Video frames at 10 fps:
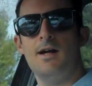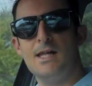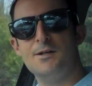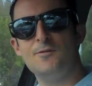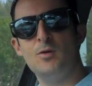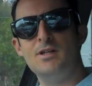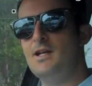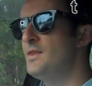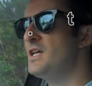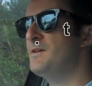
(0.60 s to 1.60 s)
Hello everyone,
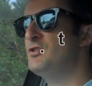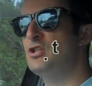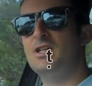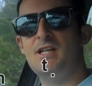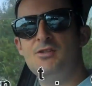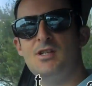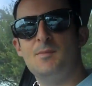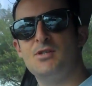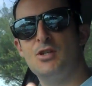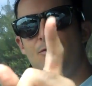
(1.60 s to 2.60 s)
thank you for tuning in to an
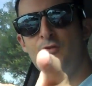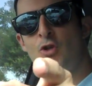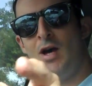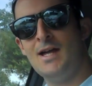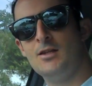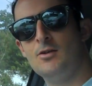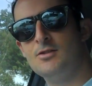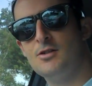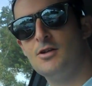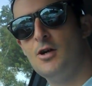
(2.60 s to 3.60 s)
episode of
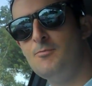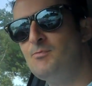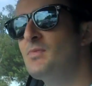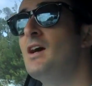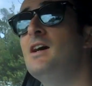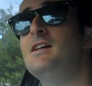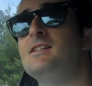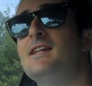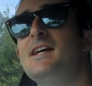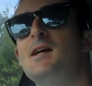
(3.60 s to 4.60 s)
notanalog.com.
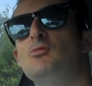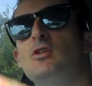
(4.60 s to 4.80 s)
Today I'm